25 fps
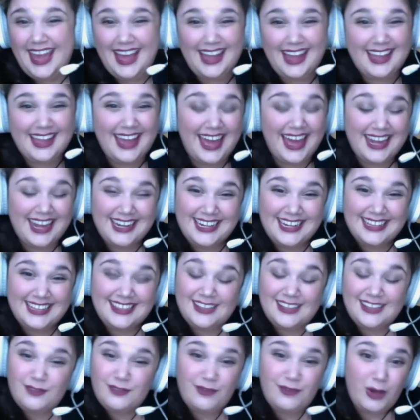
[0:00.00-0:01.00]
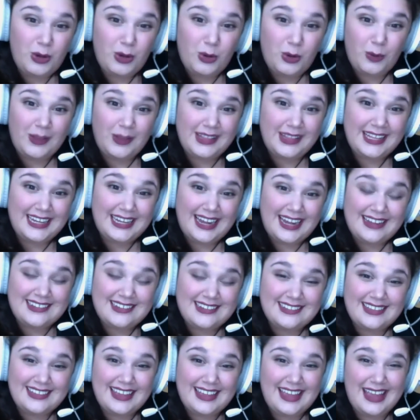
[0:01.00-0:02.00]
I edited this photo really
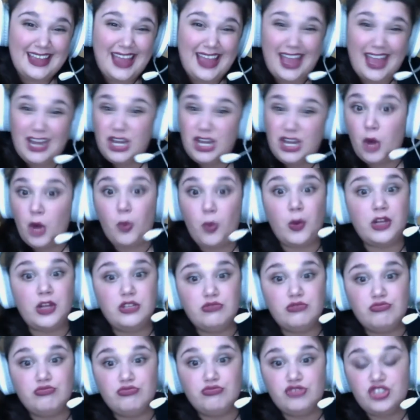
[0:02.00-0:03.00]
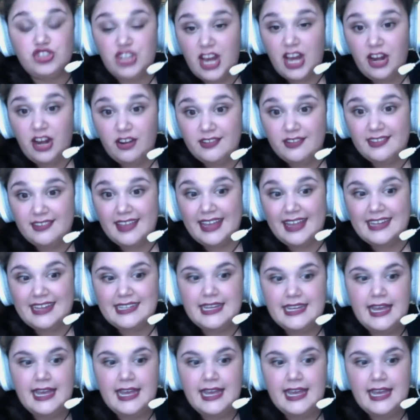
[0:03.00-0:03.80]
nicely and no one shares it.